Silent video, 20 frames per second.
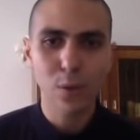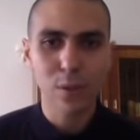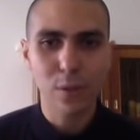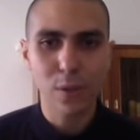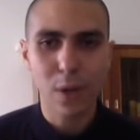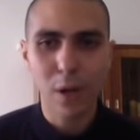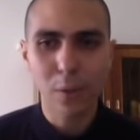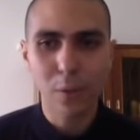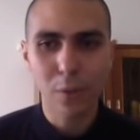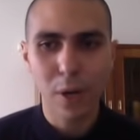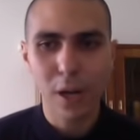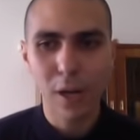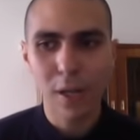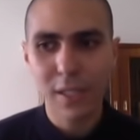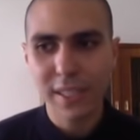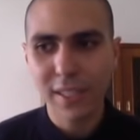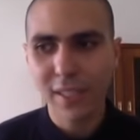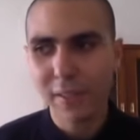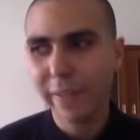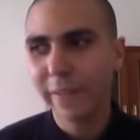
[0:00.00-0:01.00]
That I
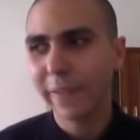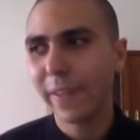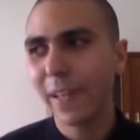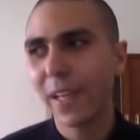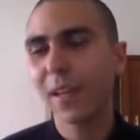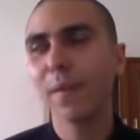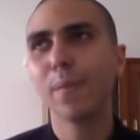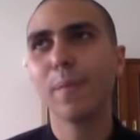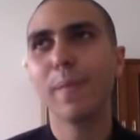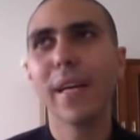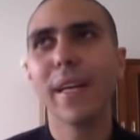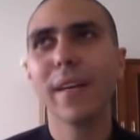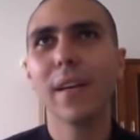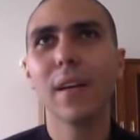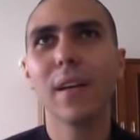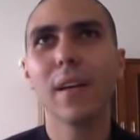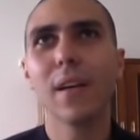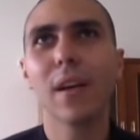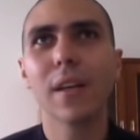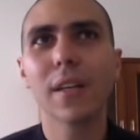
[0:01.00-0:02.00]
didn't feel
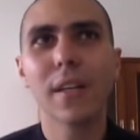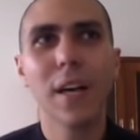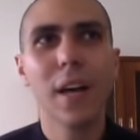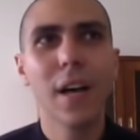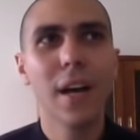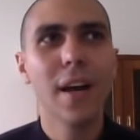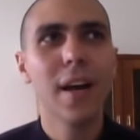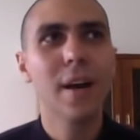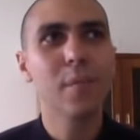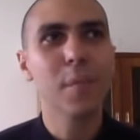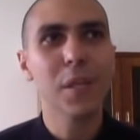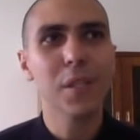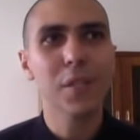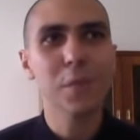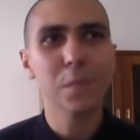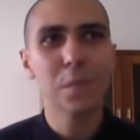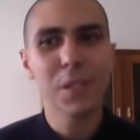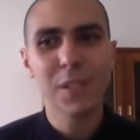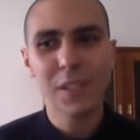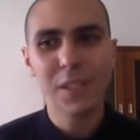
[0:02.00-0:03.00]
like I'm
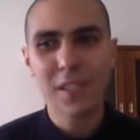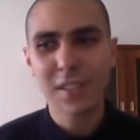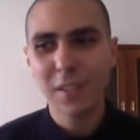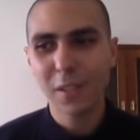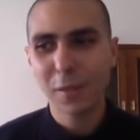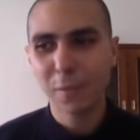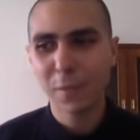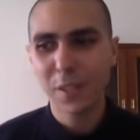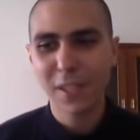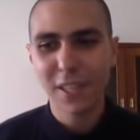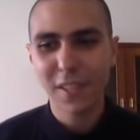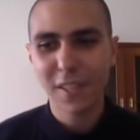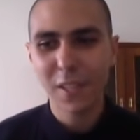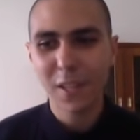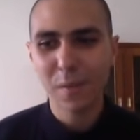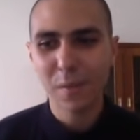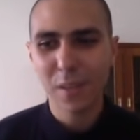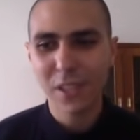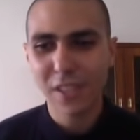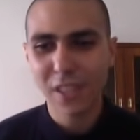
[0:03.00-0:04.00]
100%
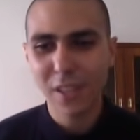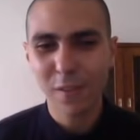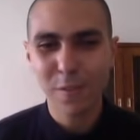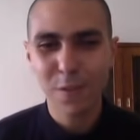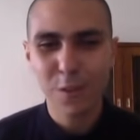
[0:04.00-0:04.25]
representing myself.